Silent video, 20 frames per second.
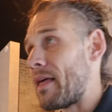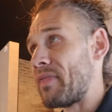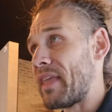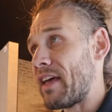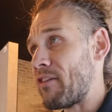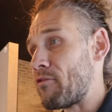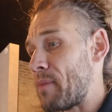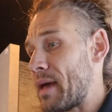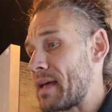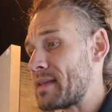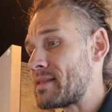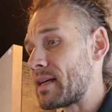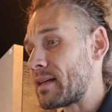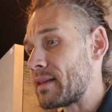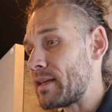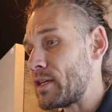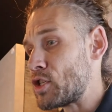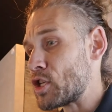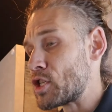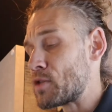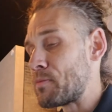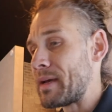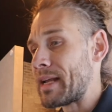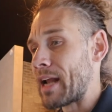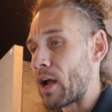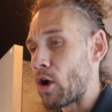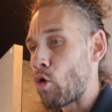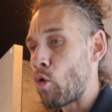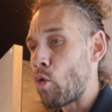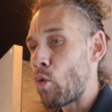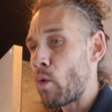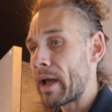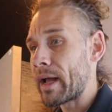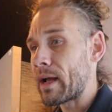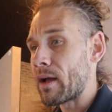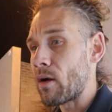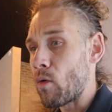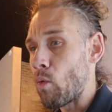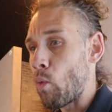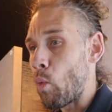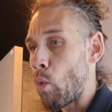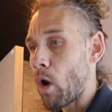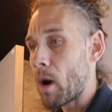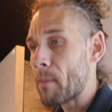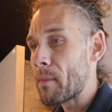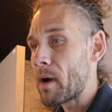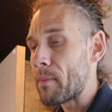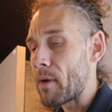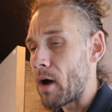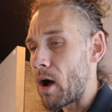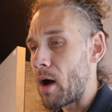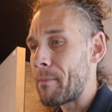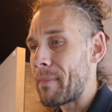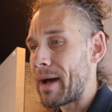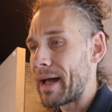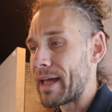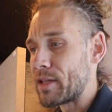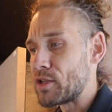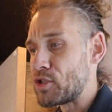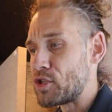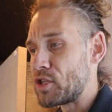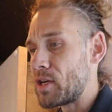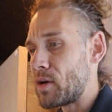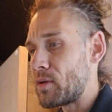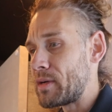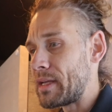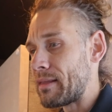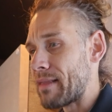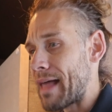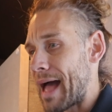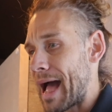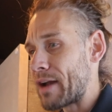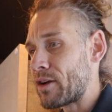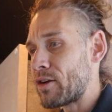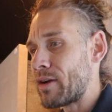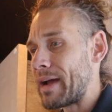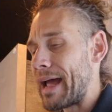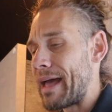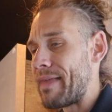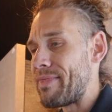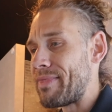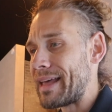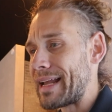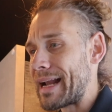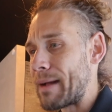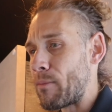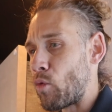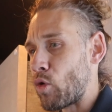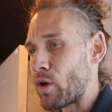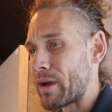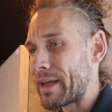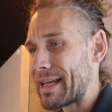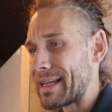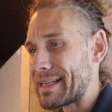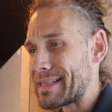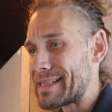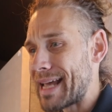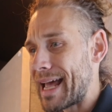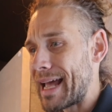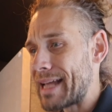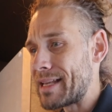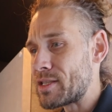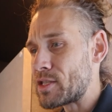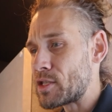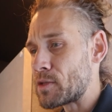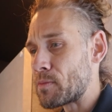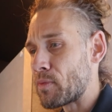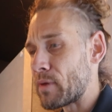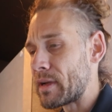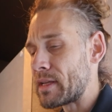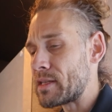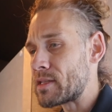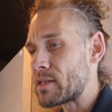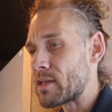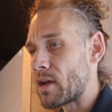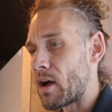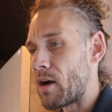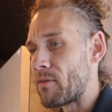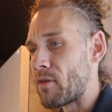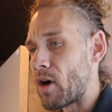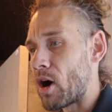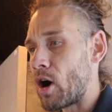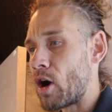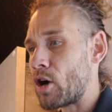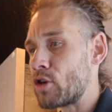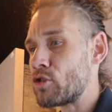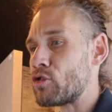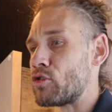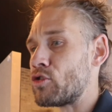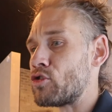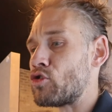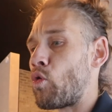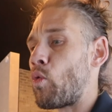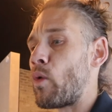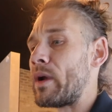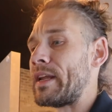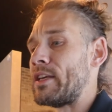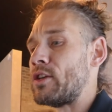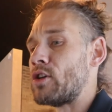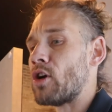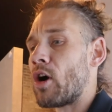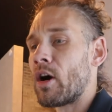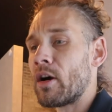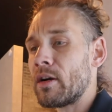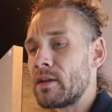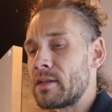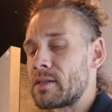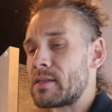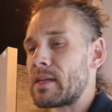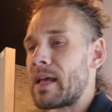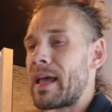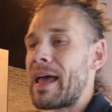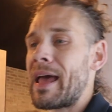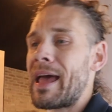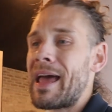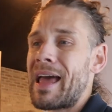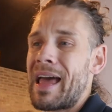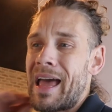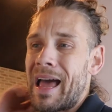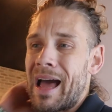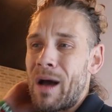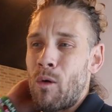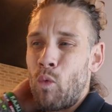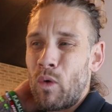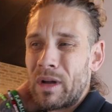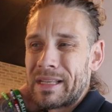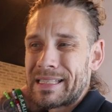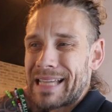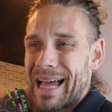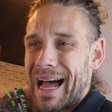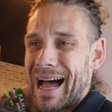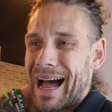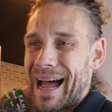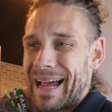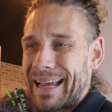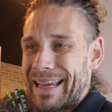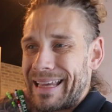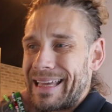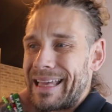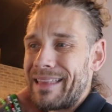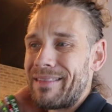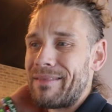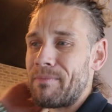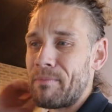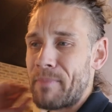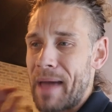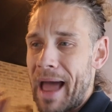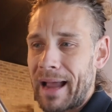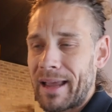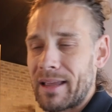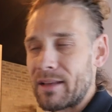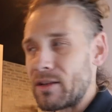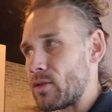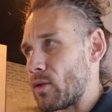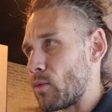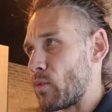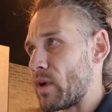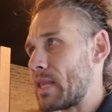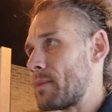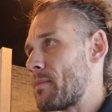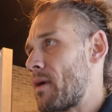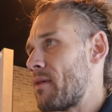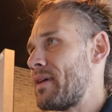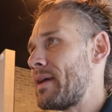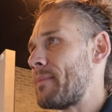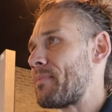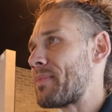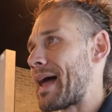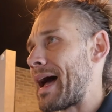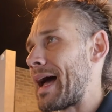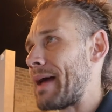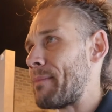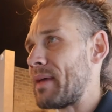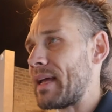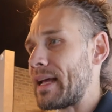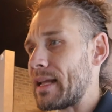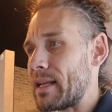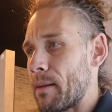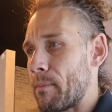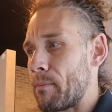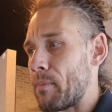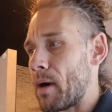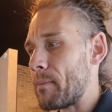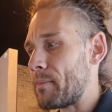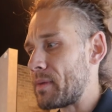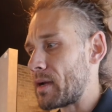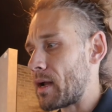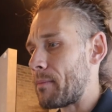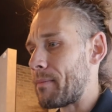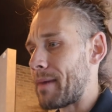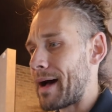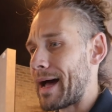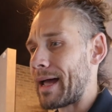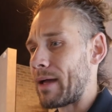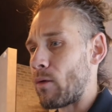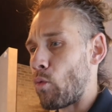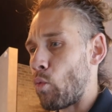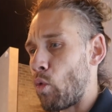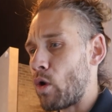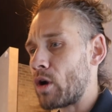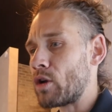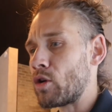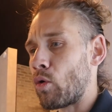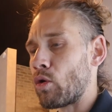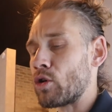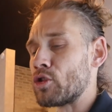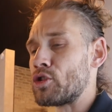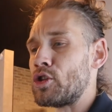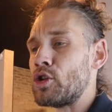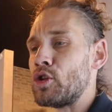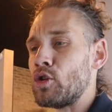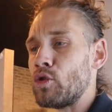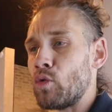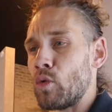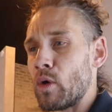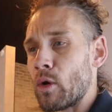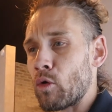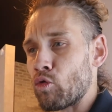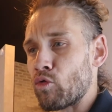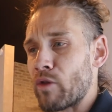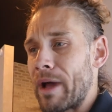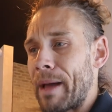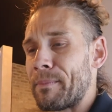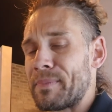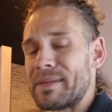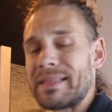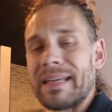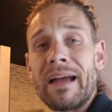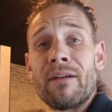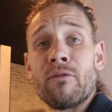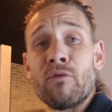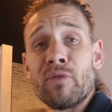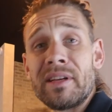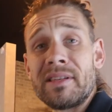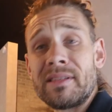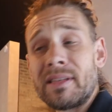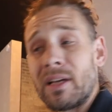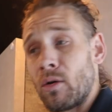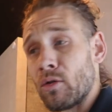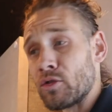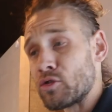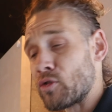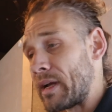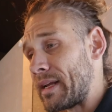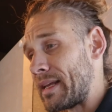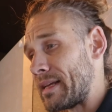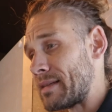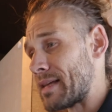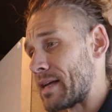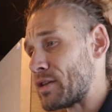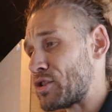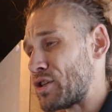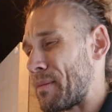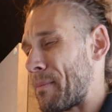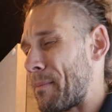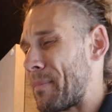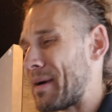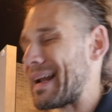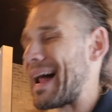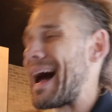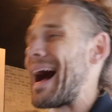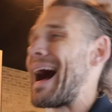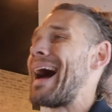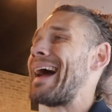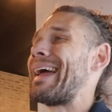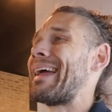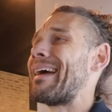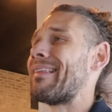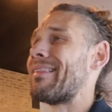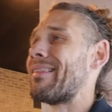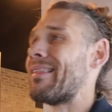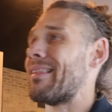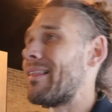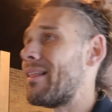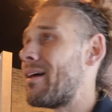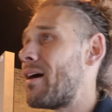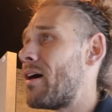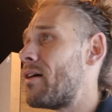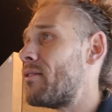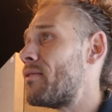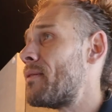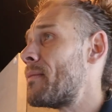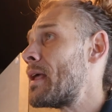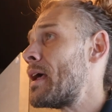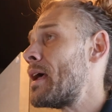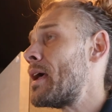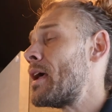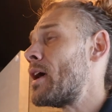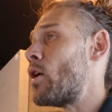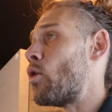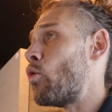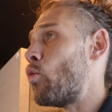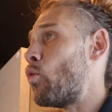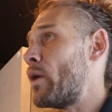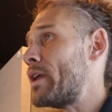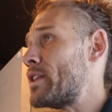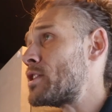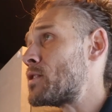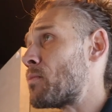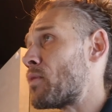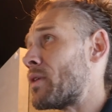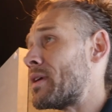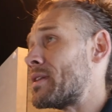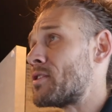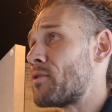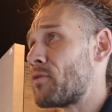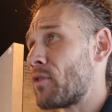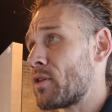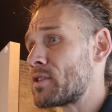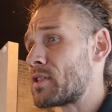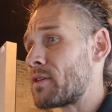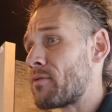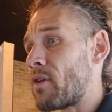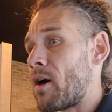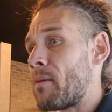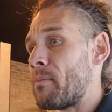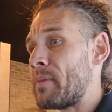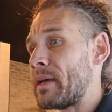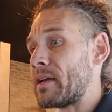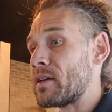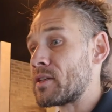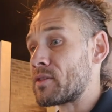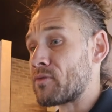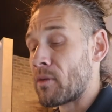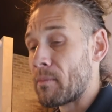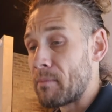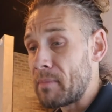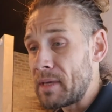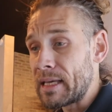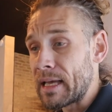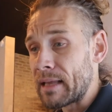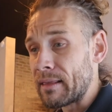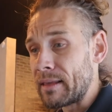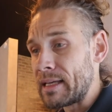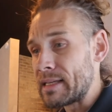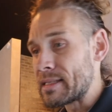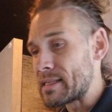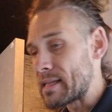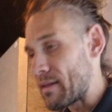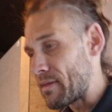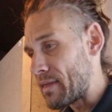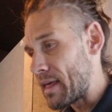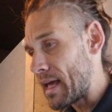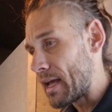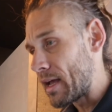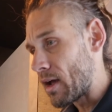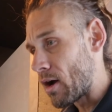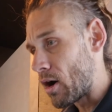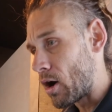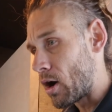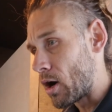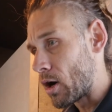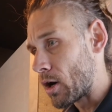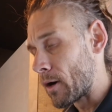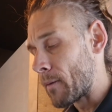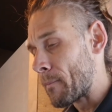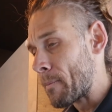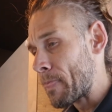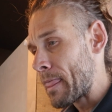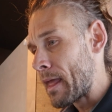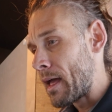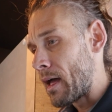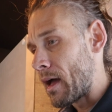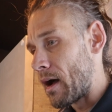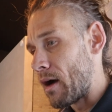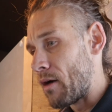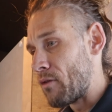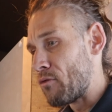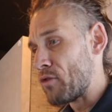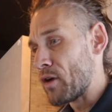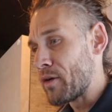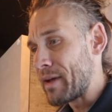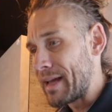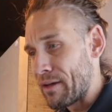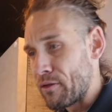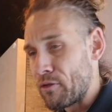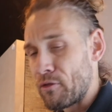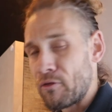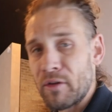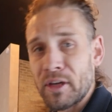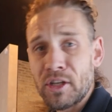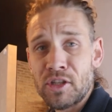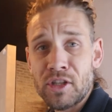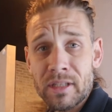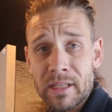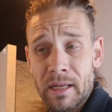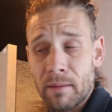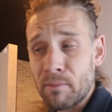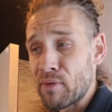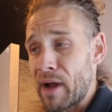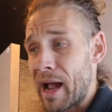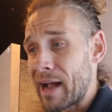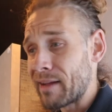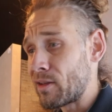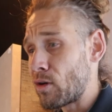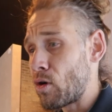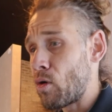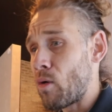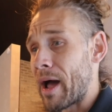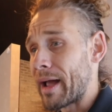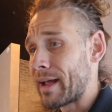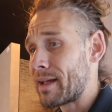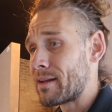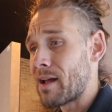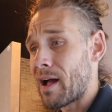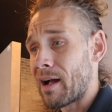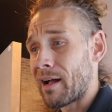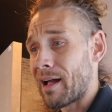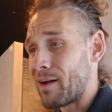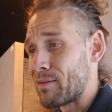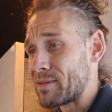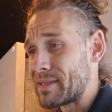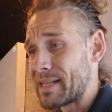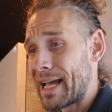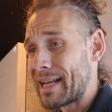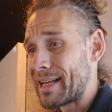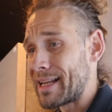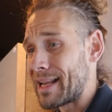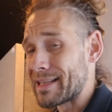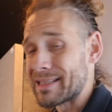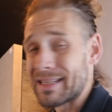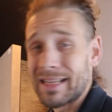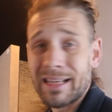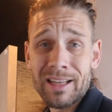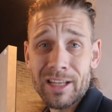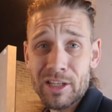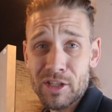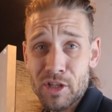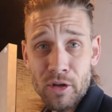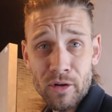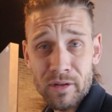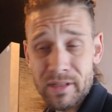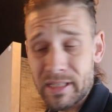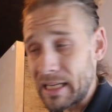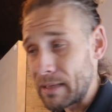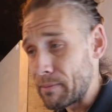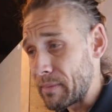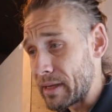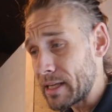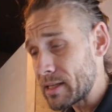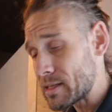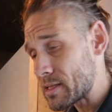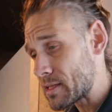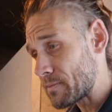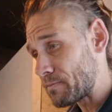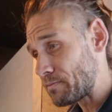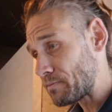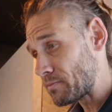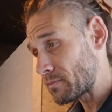They've basically just been a quick warm up on my agility ladder, and then I'm working 10 sprints of 120 yards. Once I get back into the rhythm of it, I begin to bump it up by 1 or 2 reps every single training session. But I love wind sprints, first of all, because for me at least, they are very efficient and practical. I can knock out 10 in as little as 13 minutes.